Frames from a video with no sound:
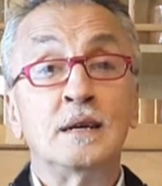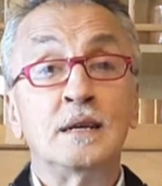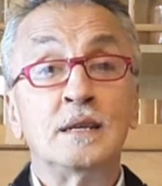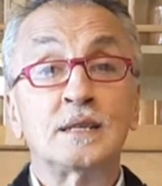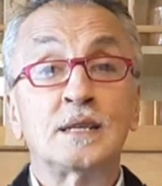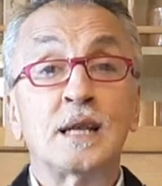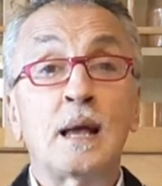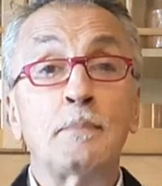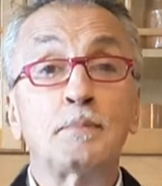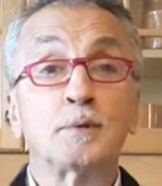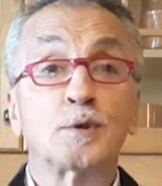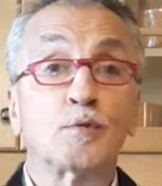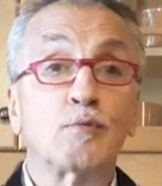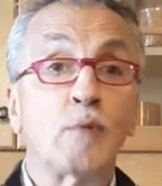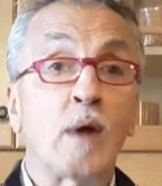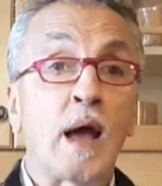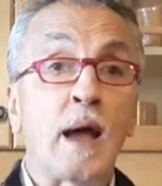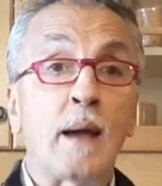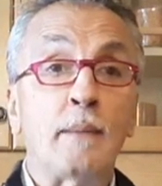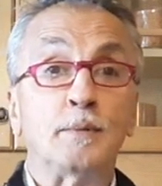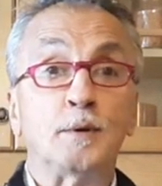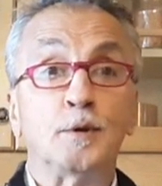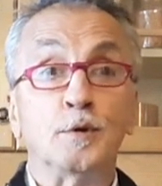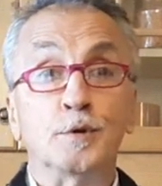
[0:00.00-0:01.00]

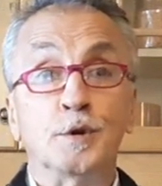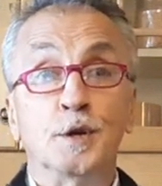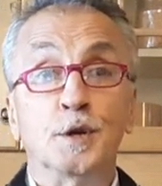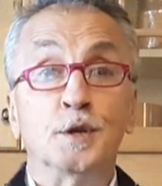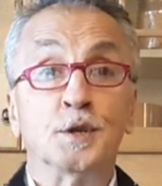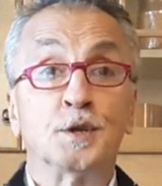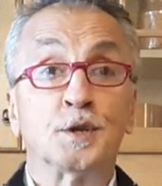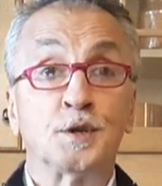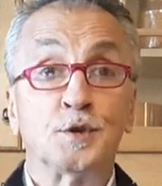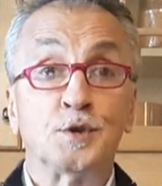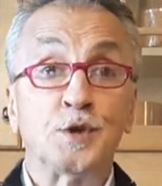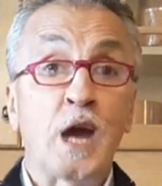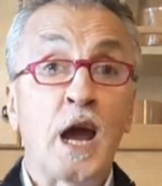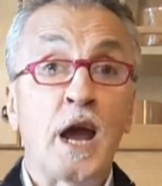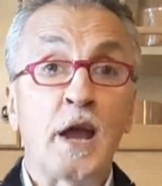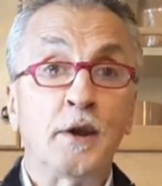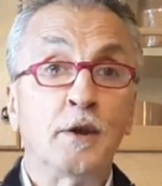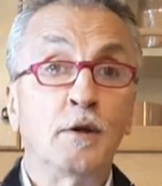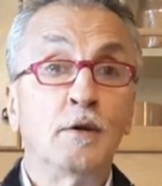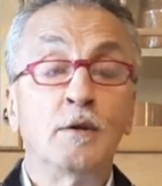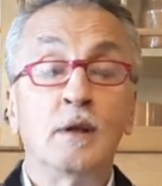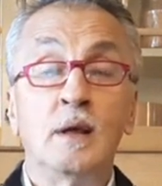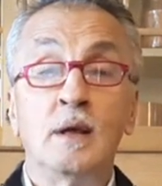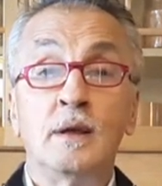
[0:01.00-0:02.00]
Subscribe to this
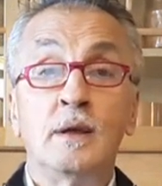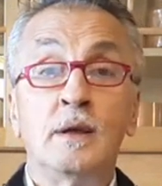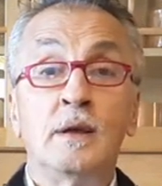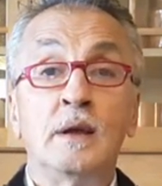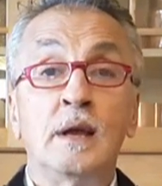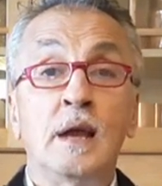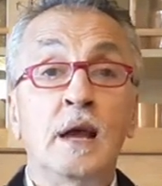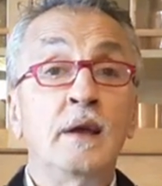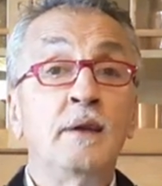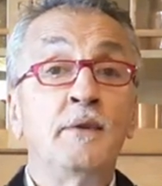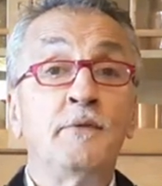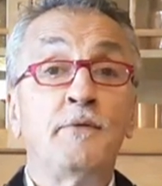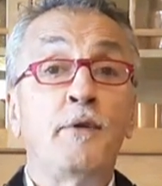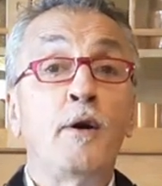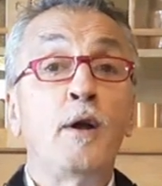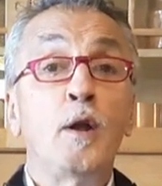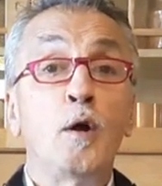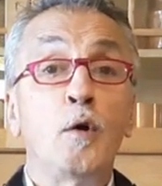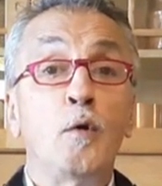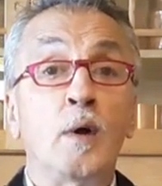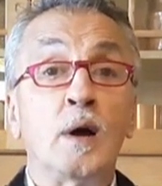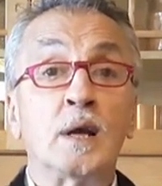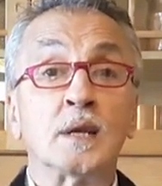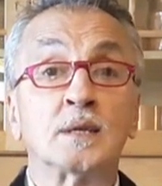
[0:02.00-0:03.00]
channel and
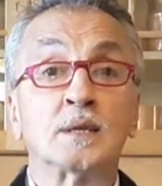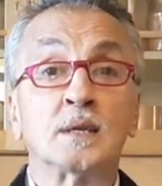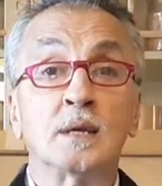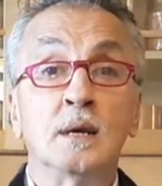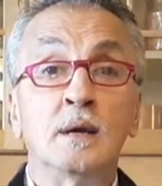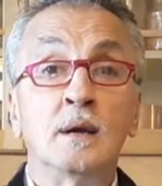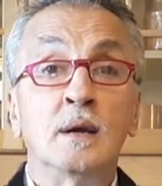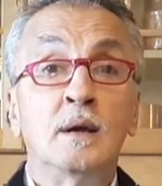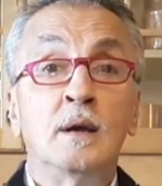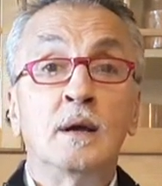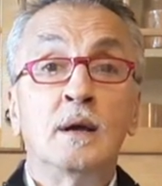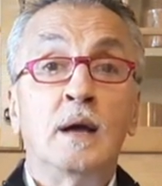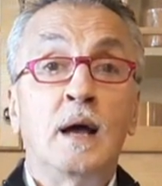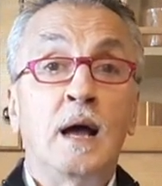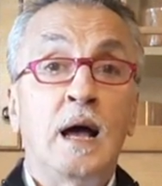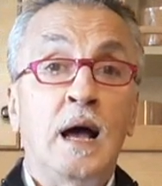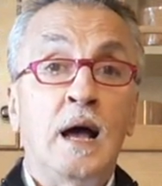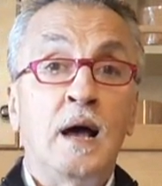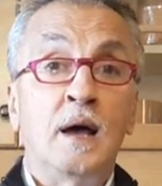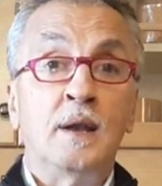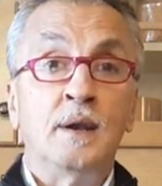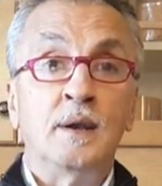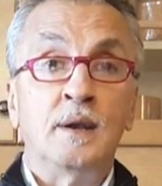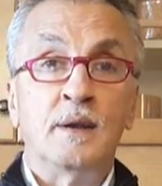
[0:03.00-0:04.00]
follow us
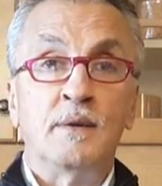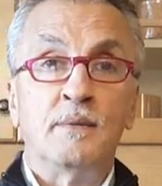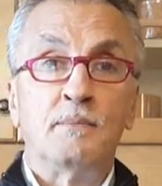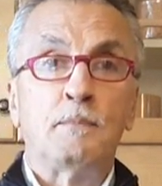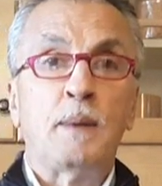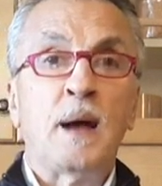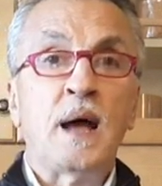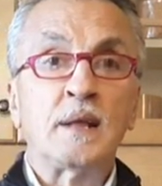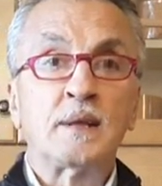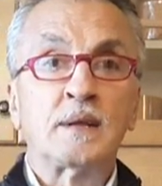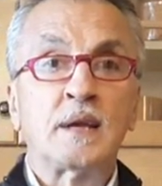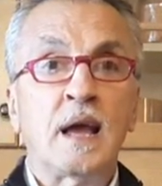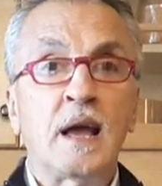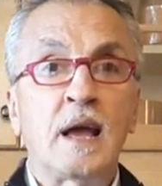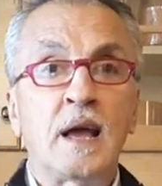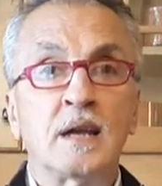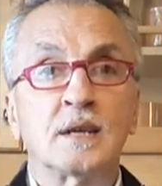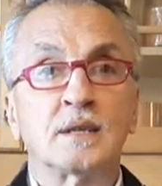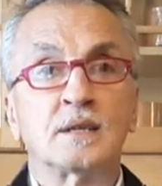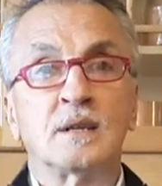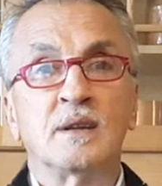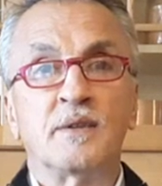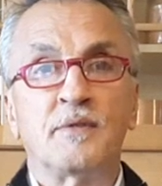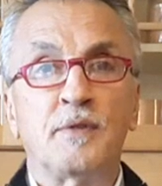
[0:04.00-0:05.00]
on
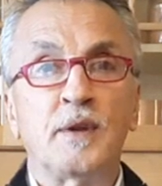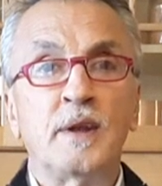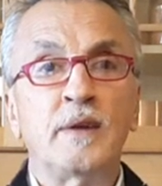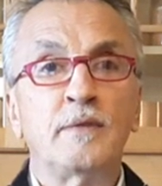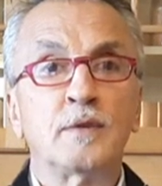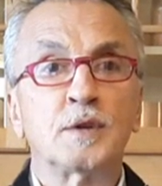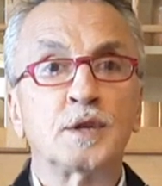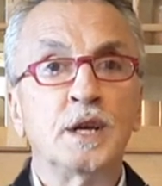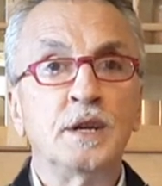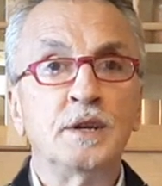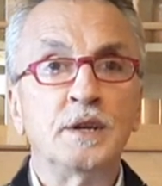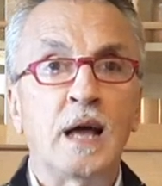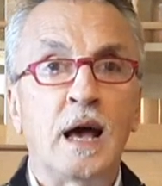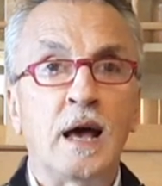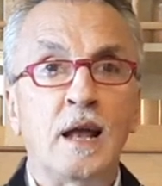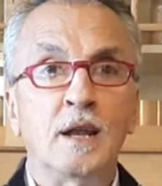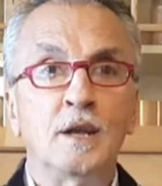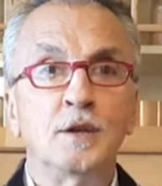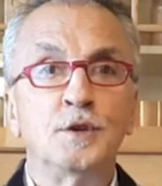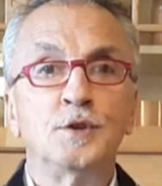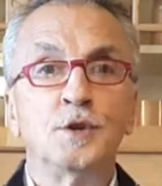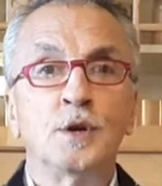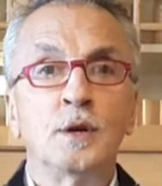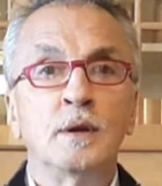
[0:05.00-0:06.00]
podcast Flavors and
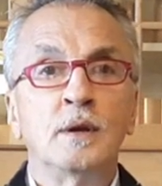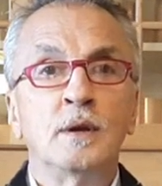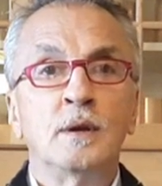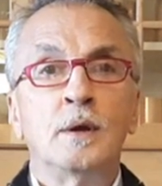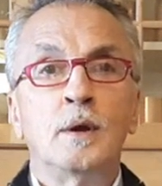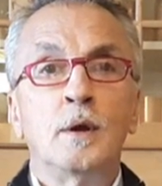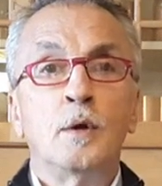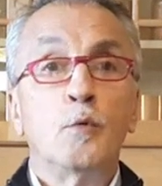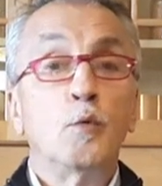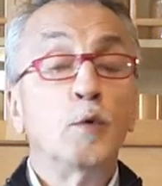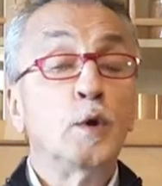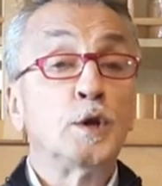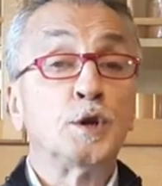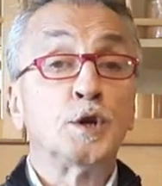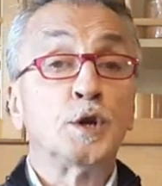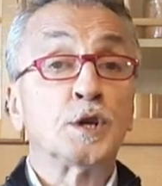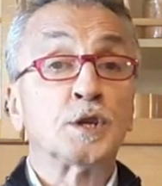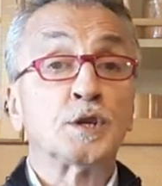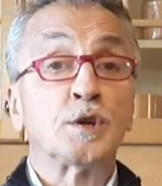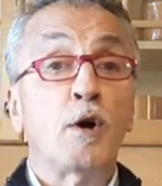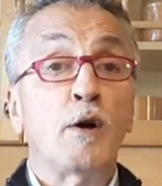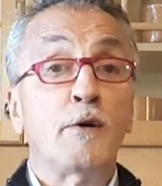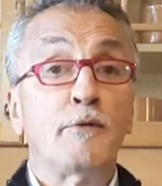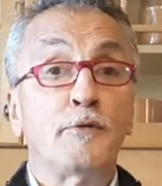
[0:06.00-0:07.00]
Knowledge, which
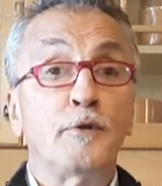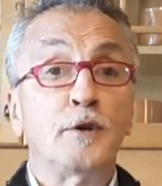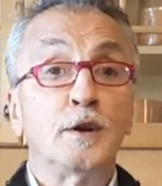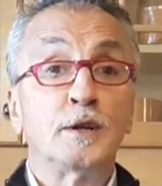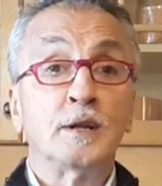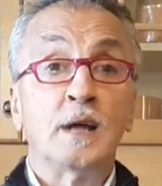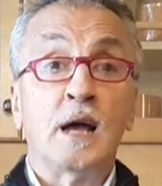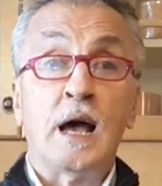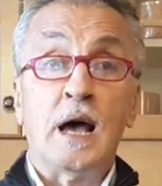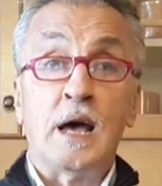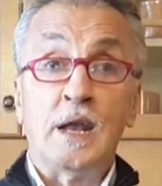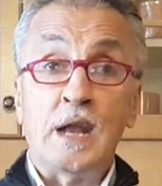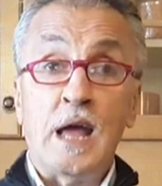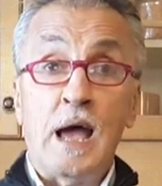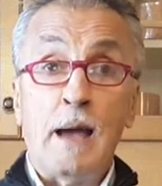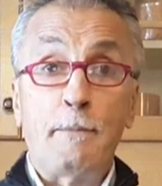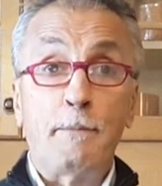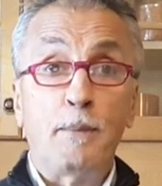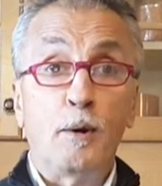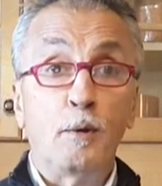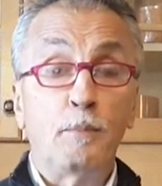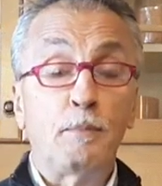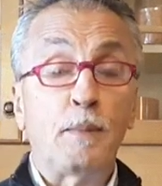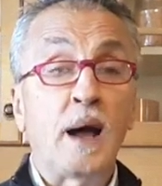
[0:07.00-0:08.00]
is offered on
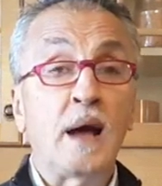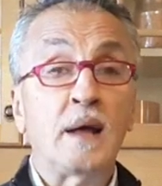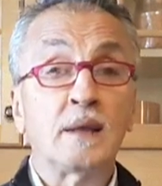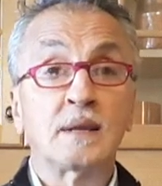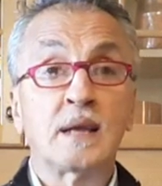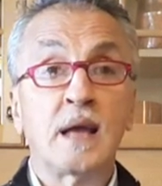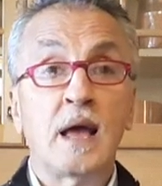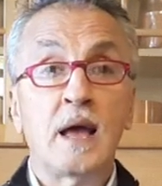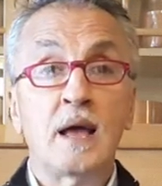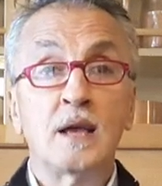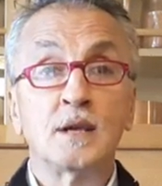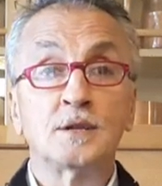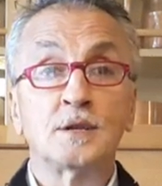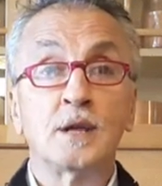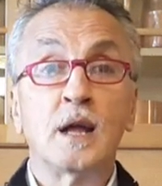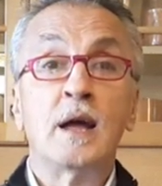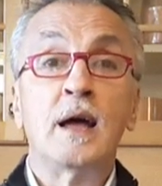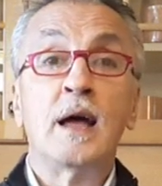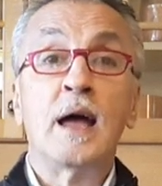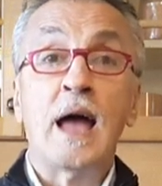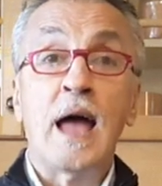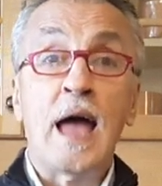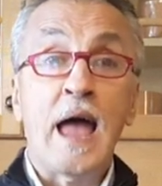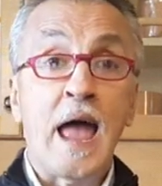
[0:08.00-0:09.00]
Apple Podcast,
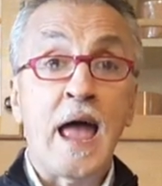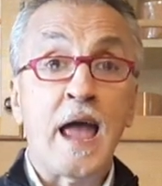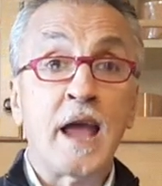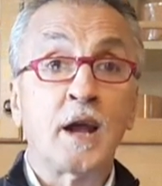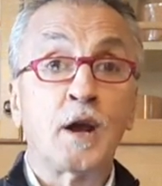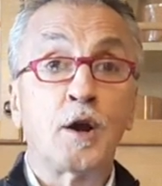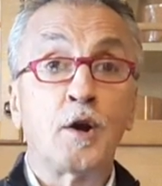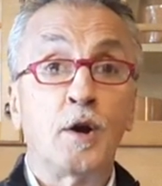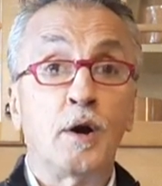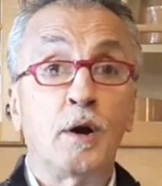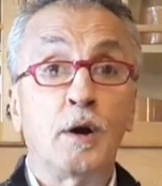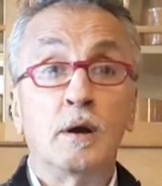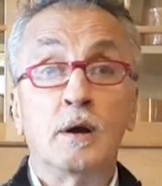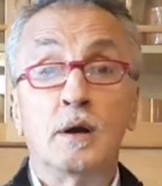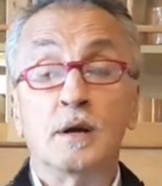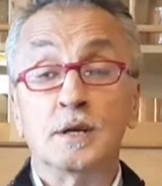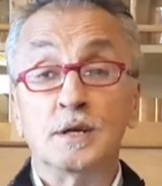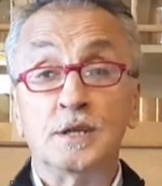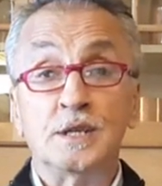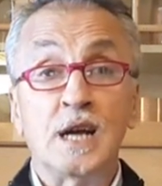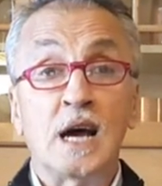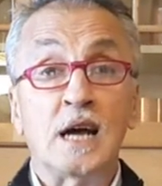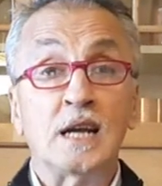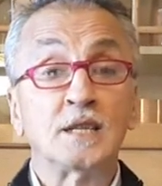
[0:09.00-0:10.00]

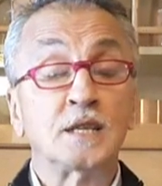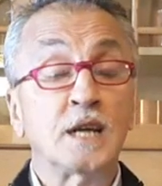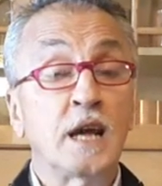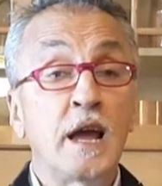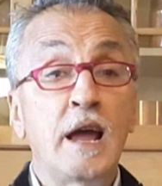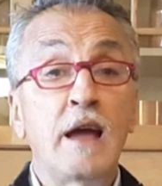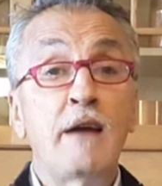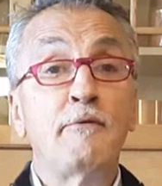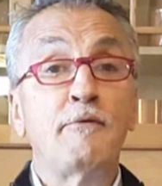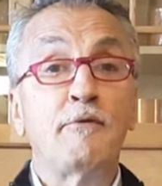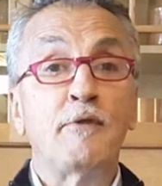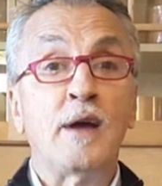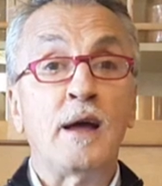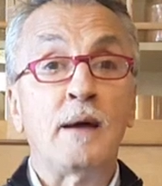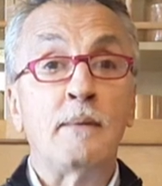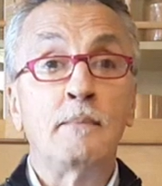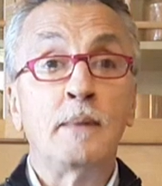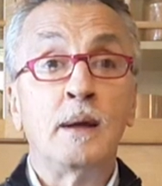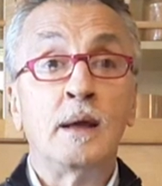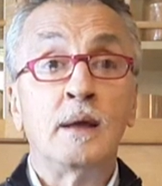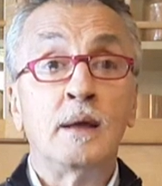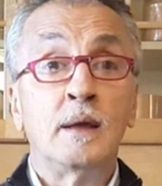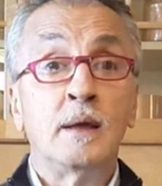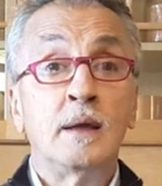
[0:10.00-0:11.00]
Anchor.fm,